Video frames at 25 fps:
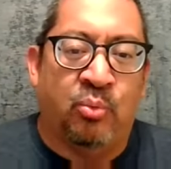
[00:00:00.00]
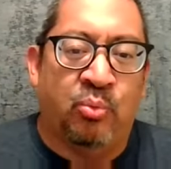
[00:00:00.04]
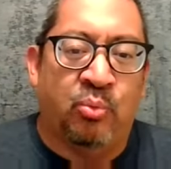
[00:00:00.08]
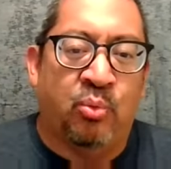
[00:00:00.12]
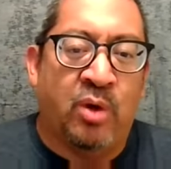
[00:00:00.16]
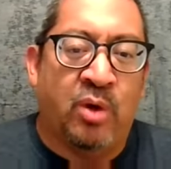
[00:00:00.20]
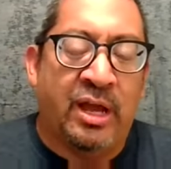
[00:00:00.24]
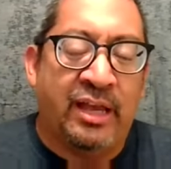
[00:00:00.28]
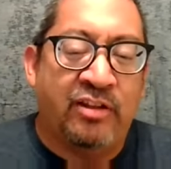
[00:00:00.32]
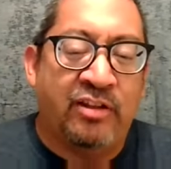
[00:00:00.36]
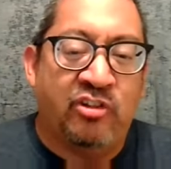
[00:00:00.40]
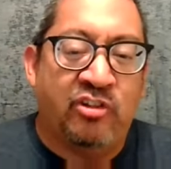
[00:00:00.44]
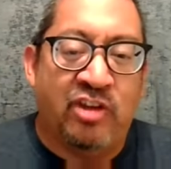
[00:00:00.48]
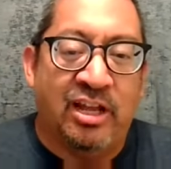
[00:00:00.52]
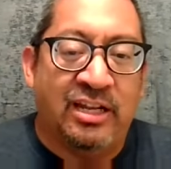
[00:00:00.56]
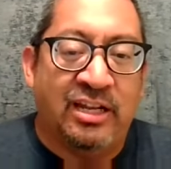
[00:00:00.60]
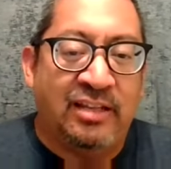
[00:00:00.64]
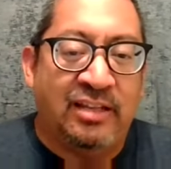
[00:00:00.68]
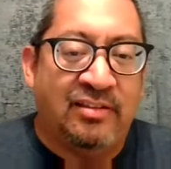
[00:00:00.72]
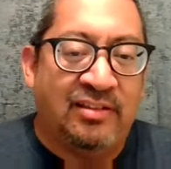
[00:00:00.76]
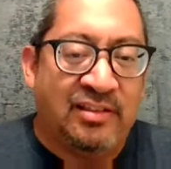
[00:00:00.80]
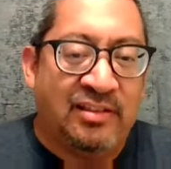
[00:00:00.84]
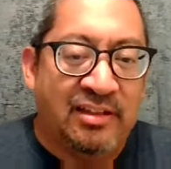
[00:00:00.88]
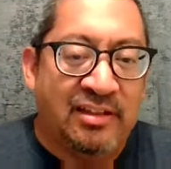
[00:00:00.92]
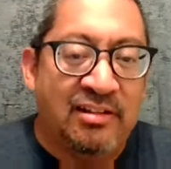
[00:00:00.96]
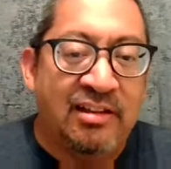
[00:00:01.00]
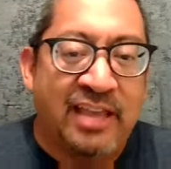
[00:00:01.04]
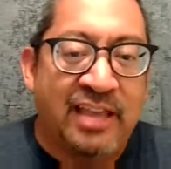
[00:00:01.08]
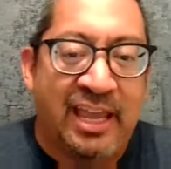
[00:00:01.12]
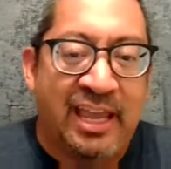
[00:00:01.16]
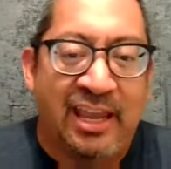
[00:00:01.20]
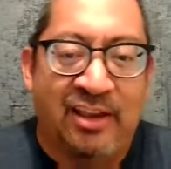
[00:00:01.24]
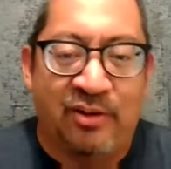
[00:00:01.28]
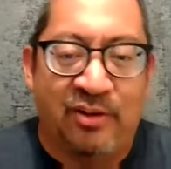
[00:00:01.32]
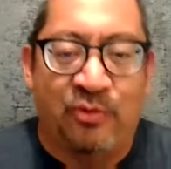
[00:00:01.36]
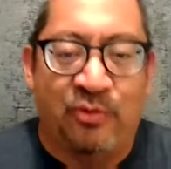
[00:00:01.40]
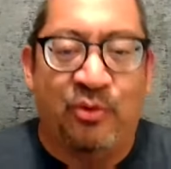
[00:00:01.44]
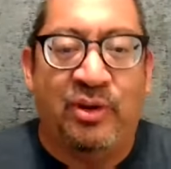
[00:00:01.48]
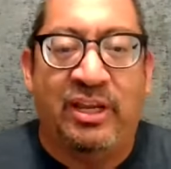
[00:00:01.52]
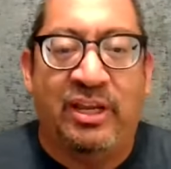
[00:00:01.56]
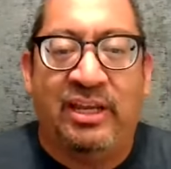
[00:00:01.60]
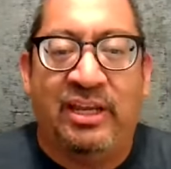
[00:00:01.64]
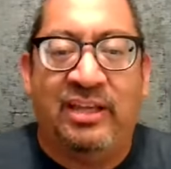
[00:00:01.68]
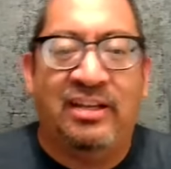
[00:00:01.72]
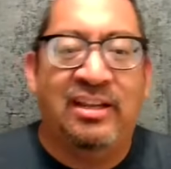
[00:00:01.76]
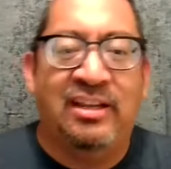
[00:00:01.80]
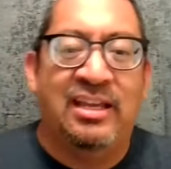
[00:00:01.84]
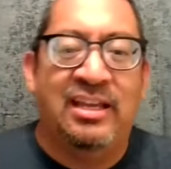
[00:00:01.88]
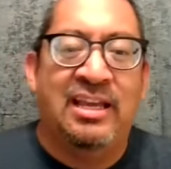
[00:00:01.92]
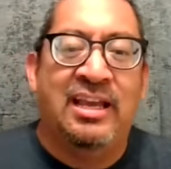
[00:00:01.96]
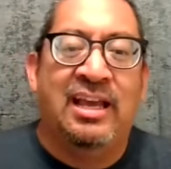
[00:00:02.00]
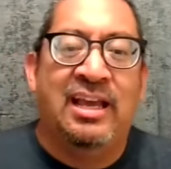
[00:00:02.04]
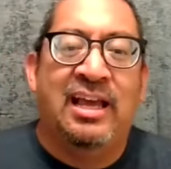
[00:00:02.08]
Why Johnny Still Can't Read.